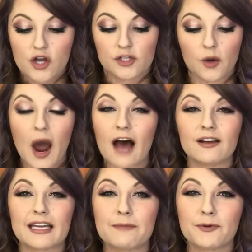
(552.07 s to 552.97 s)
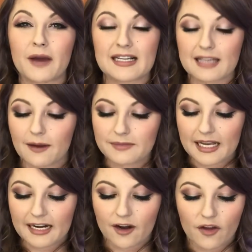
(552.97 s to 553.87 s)
So I'll keep you guys
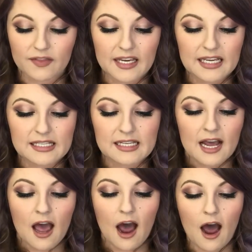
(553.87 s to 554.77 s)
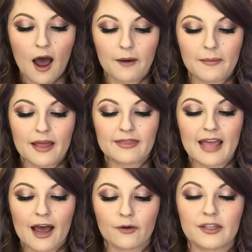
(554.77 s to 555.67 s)
updated on this. Um,
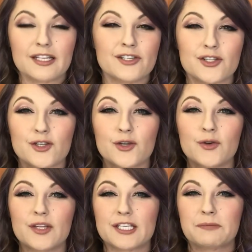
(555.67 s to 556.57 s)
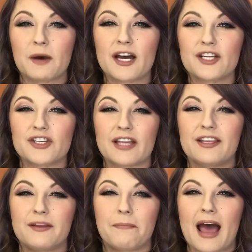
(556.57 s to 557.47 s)
now, these two, the sponge and
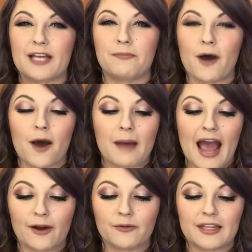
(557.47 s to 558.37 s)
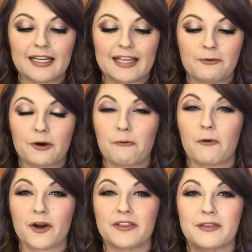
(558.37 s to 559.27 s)
then the bath bomb, I don't think they were
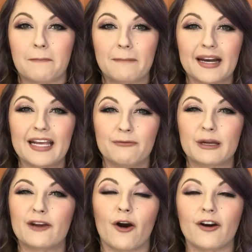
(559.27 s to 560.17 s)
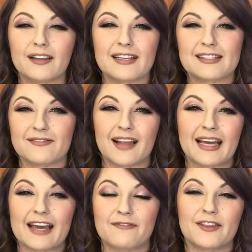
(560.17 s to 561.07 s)
worth the money regardless of
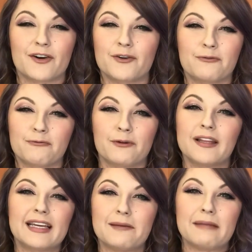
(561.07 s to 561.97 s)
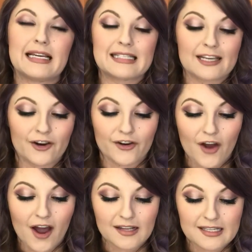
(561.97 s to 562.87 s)
like if they're really amazing or
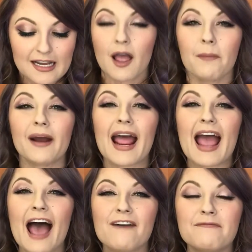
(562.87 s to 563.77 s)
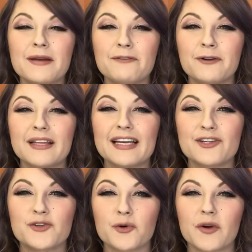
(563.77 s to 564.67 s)
not. But I have been really
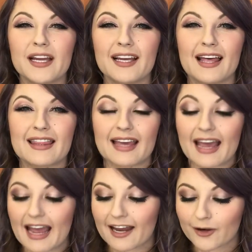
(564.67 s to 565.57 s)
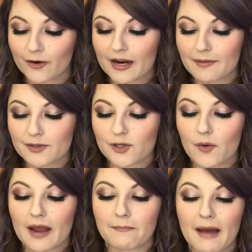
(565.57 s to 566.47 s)
enjoying the hand cream,
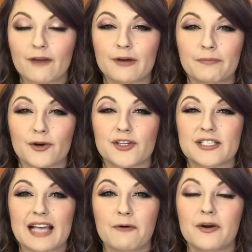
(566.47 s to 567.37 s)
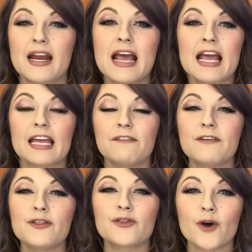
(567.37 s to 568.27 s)
so I might repurchase that one.
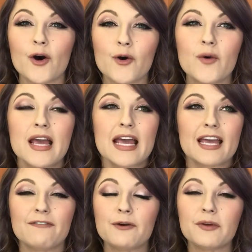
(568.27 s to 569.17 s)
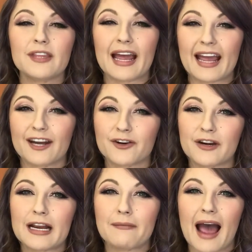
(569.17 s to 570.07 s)
Even though, even with the hand
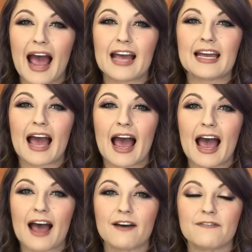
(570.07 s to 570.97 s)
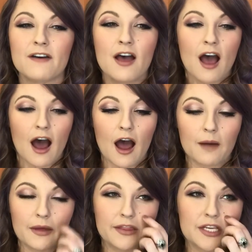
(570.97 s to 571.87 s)
cream, I have
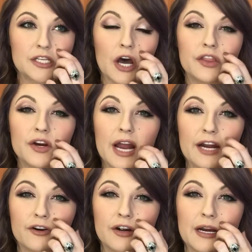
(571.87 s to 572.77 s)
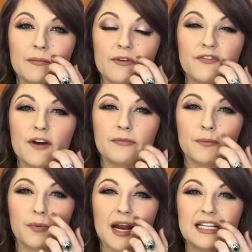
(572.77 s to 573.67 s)
um, this other hand cream from the
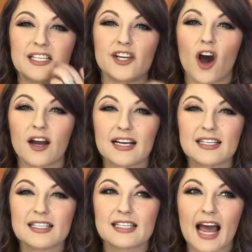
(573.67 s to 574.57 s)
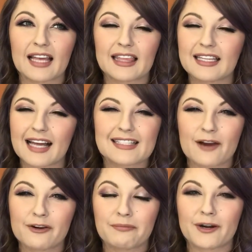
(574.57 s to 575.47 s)
brand Dionis. I think that's
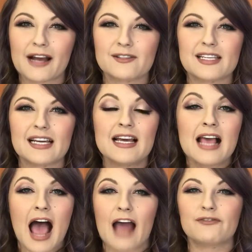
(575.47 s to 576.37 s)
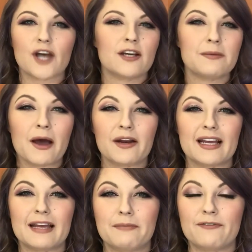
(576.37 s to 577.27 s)
how you pronounce it. I've talked about
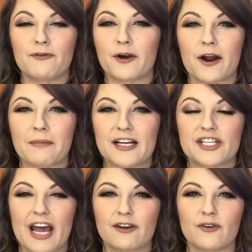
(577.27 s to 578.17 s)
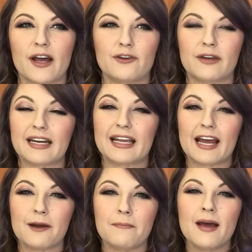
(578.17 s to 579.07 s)
it before on my channel and you can
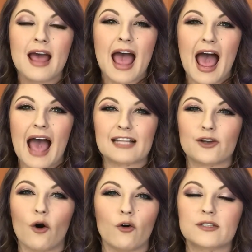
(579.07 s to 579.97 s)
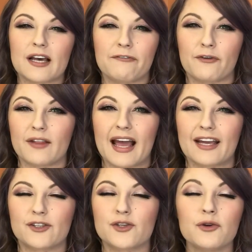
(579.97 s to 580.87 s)
get them at Ulta for
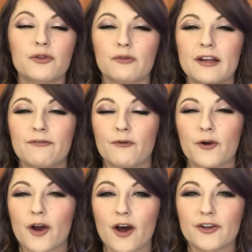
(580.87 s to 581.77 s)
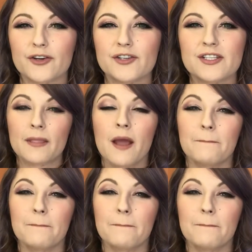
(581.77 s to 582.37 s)
like two, three, four dollars.